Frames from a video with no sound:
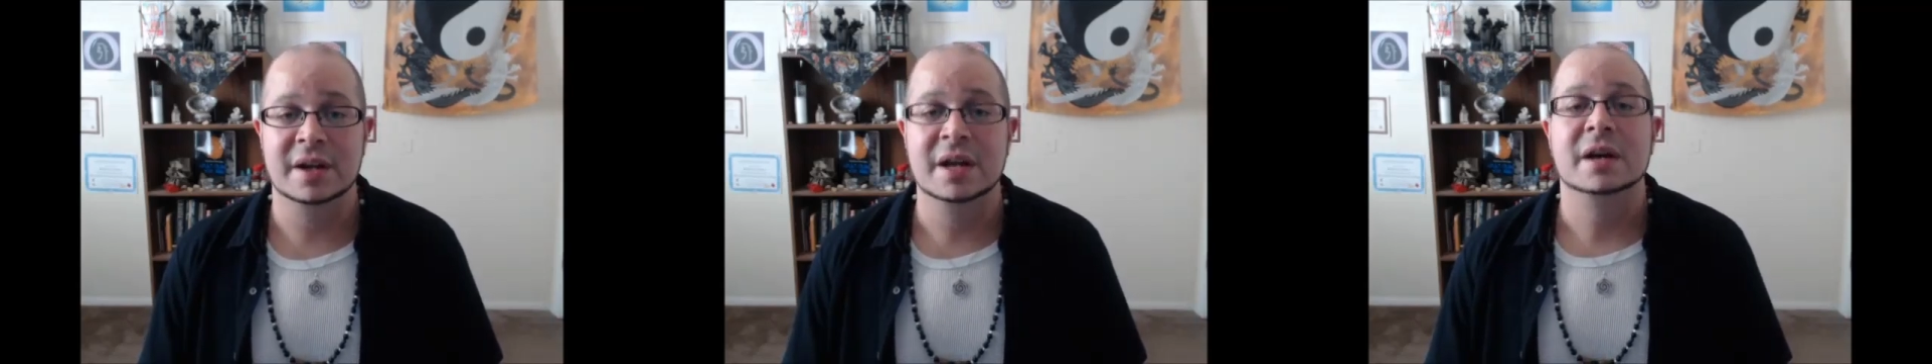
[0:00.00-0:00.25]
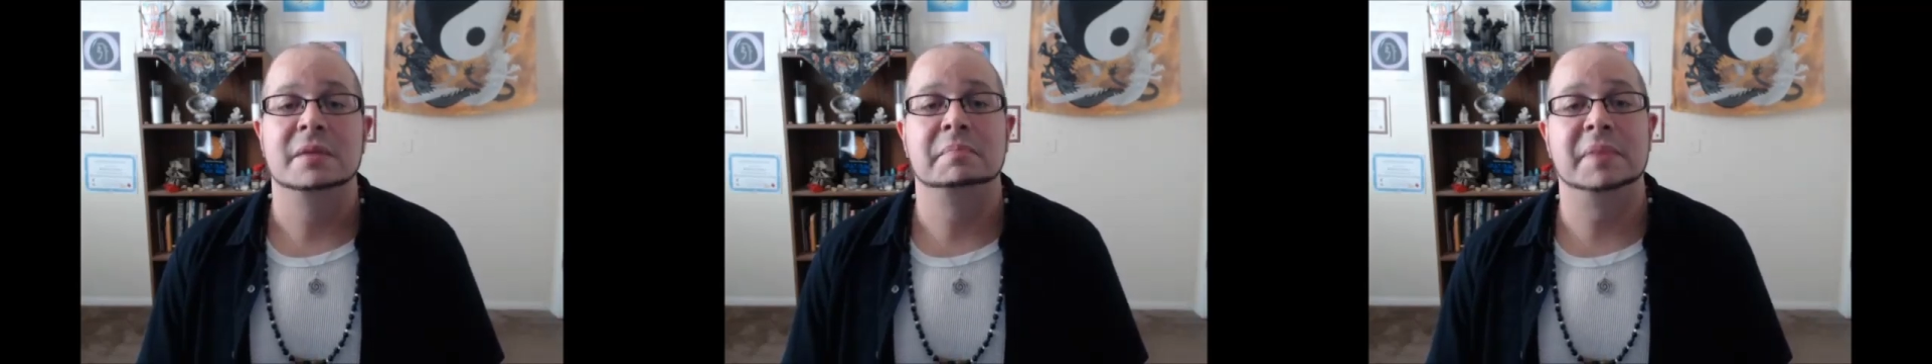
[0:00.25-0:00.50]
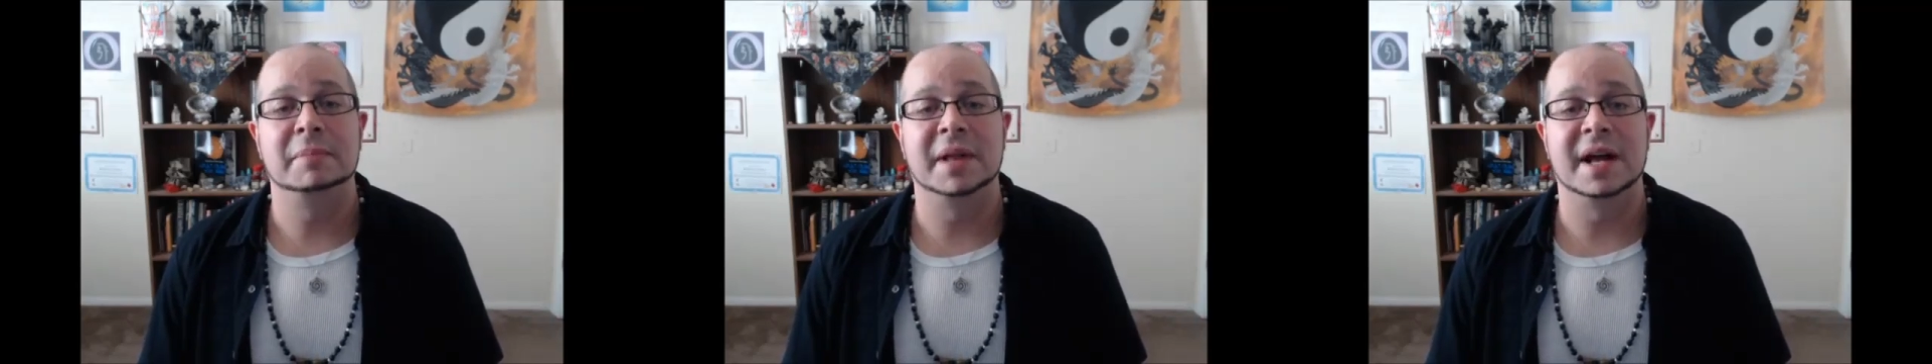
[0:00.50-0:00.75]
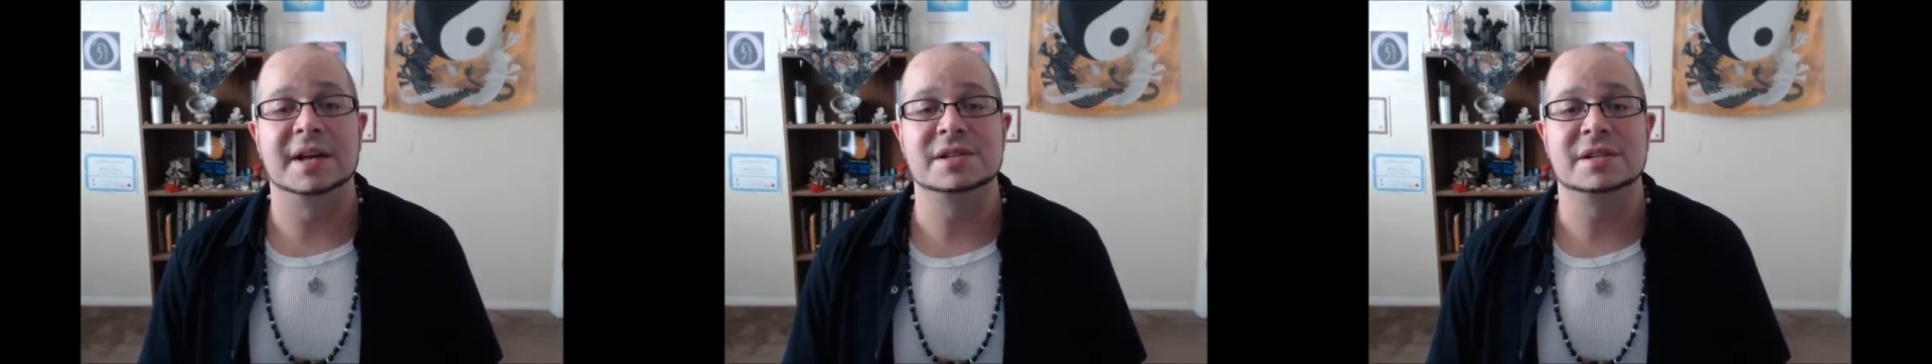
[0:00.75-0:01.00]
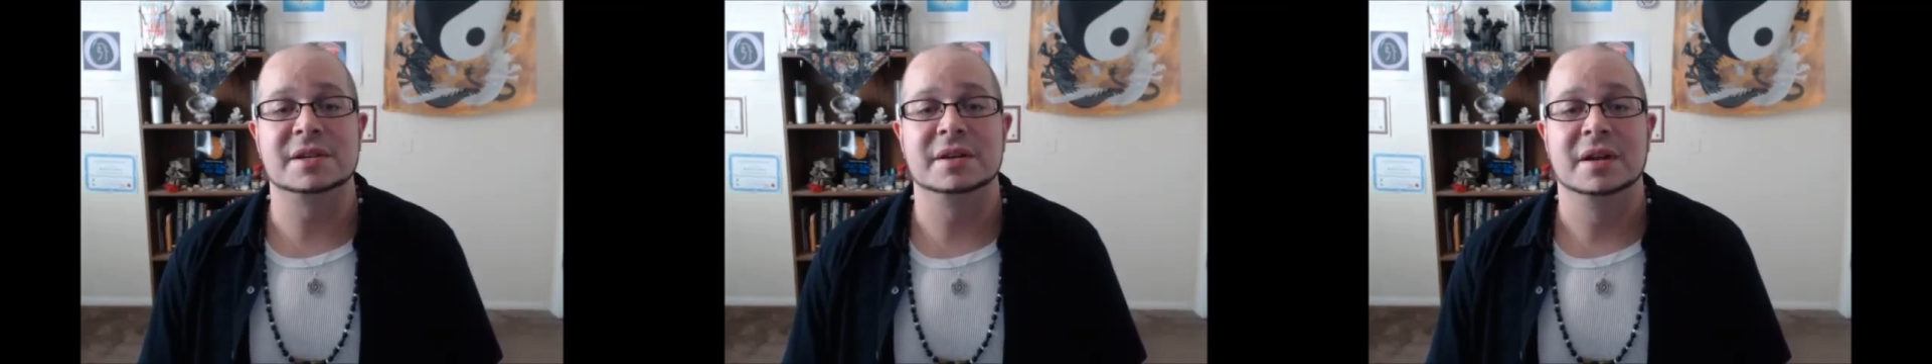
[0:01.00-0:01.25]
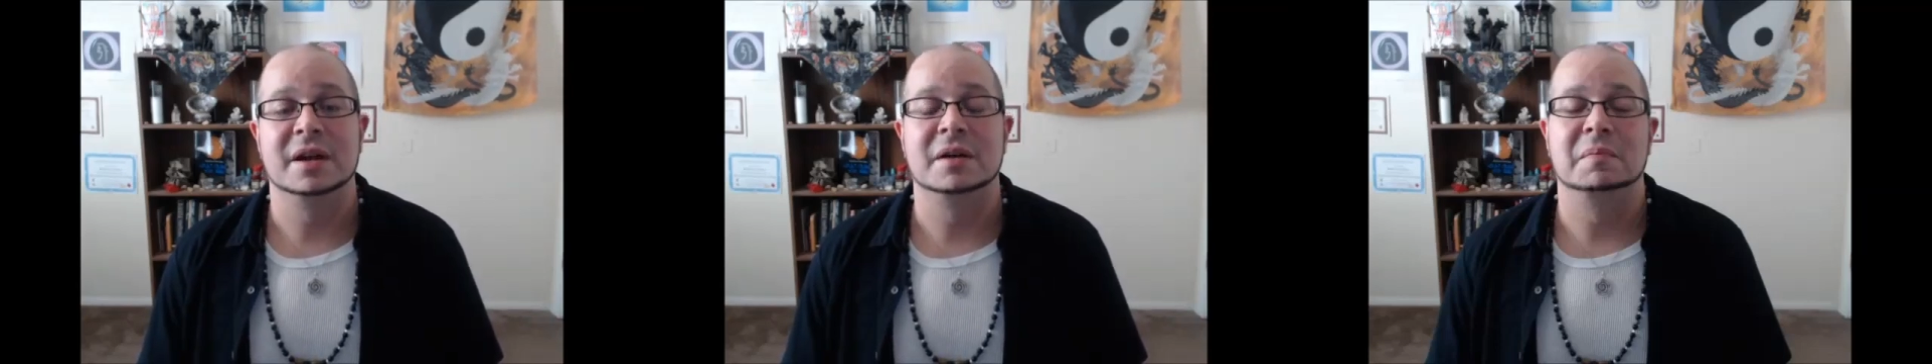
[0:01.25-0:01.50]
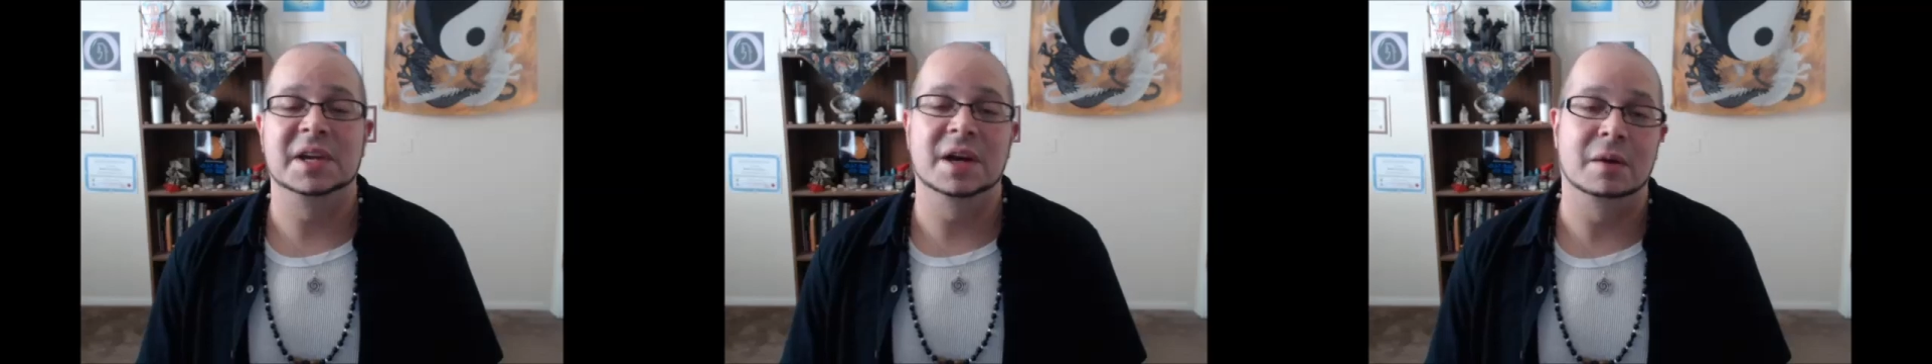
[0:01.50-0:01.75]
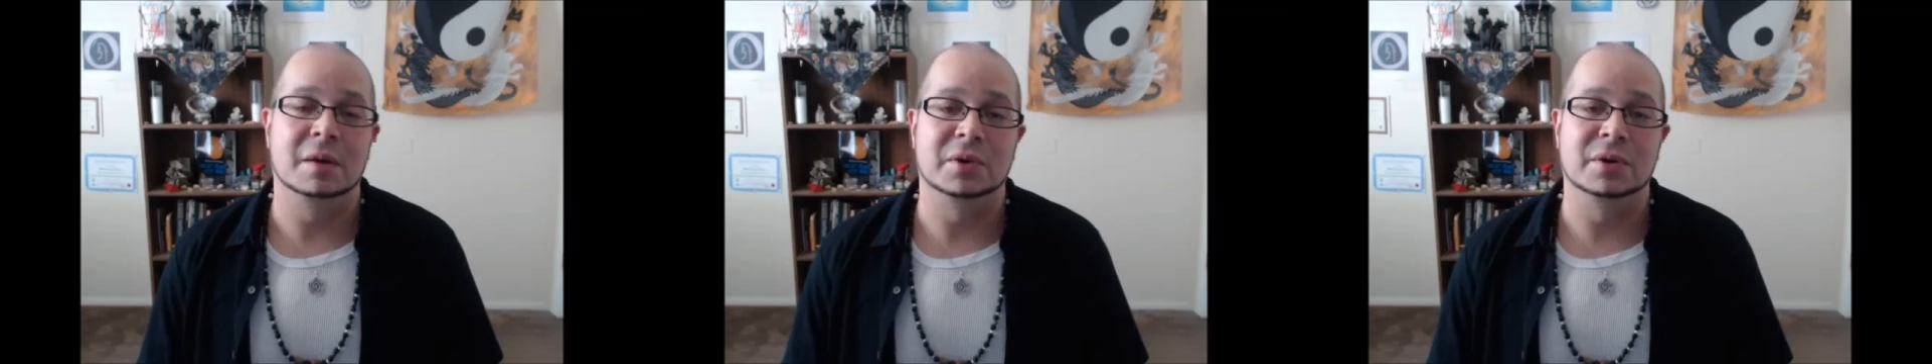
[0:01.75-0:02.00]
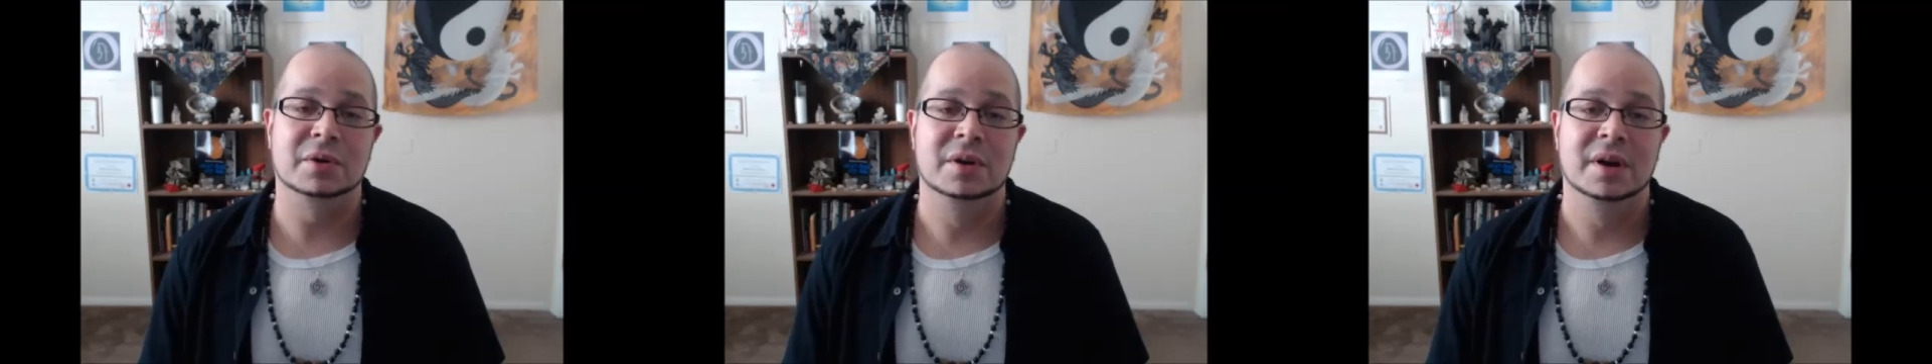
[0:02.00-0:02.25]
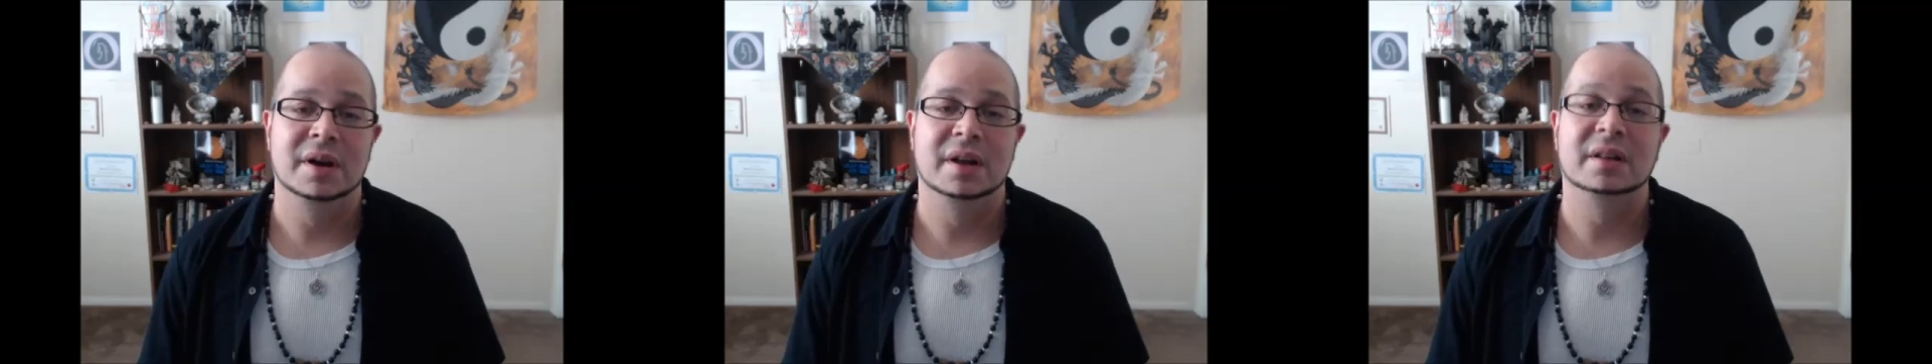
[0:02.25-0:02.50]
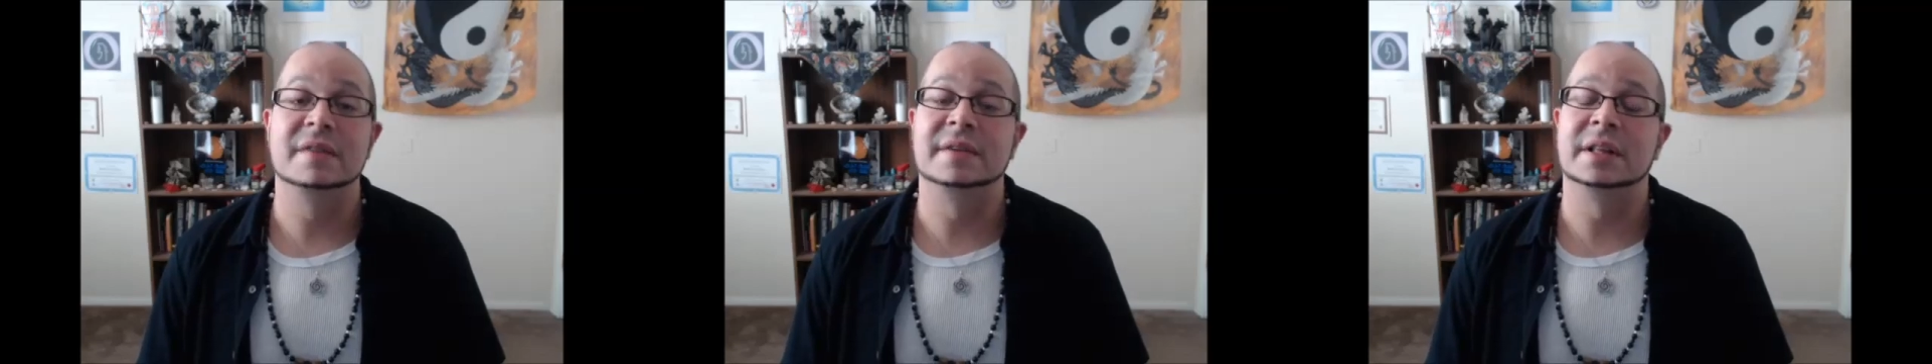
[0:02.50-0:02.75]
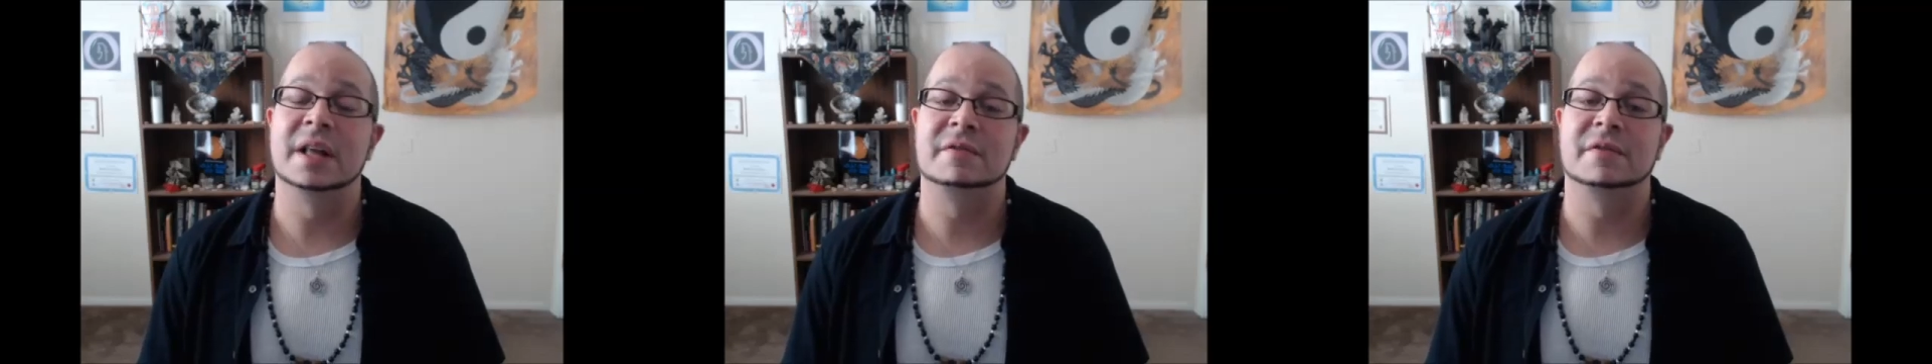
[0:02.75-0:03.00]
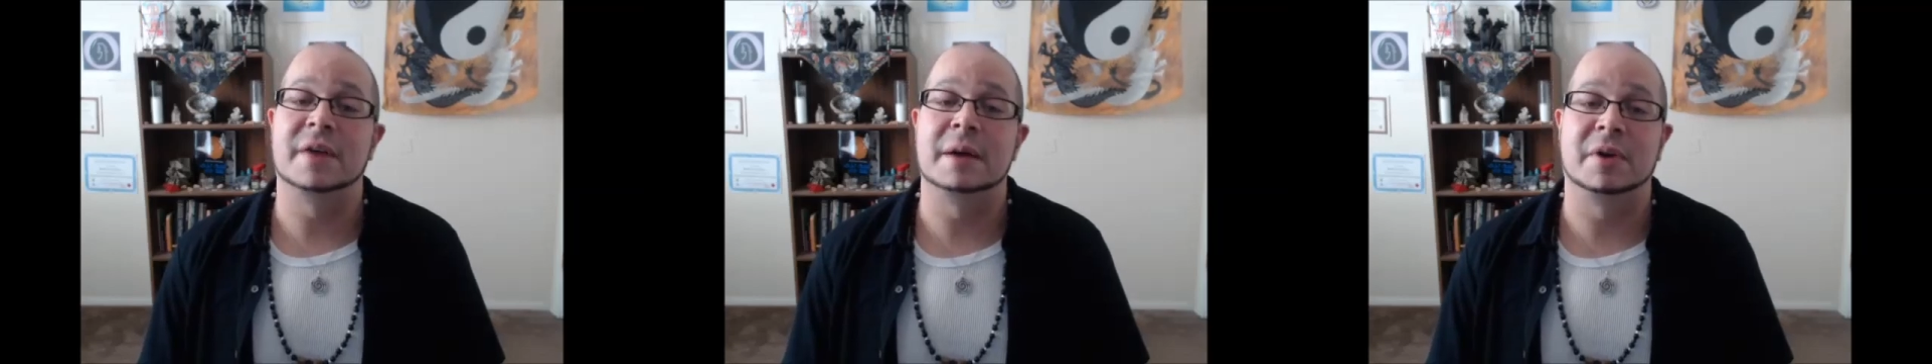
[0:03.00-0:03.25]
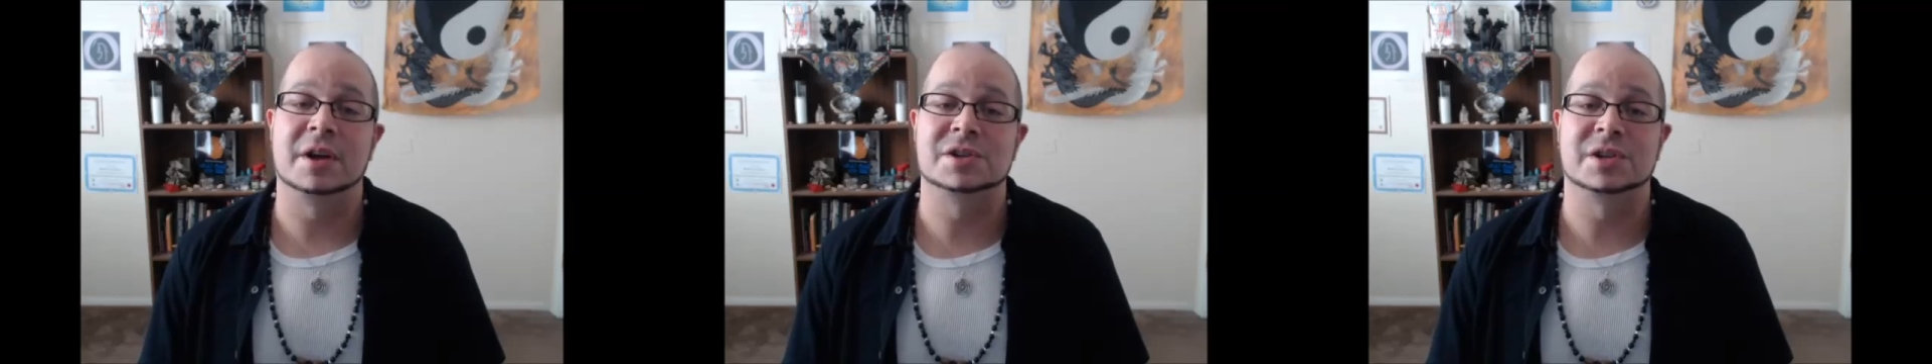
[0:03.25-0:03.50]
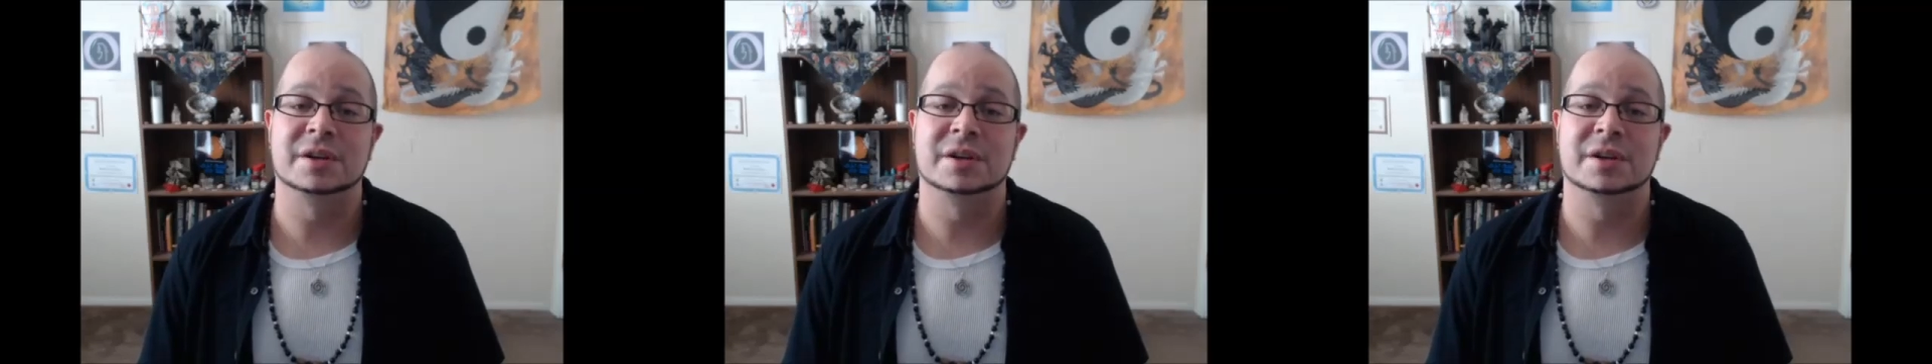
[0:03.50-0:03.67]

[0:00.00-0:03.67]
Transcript: Be blessed. Be humble. Live in love's vibration.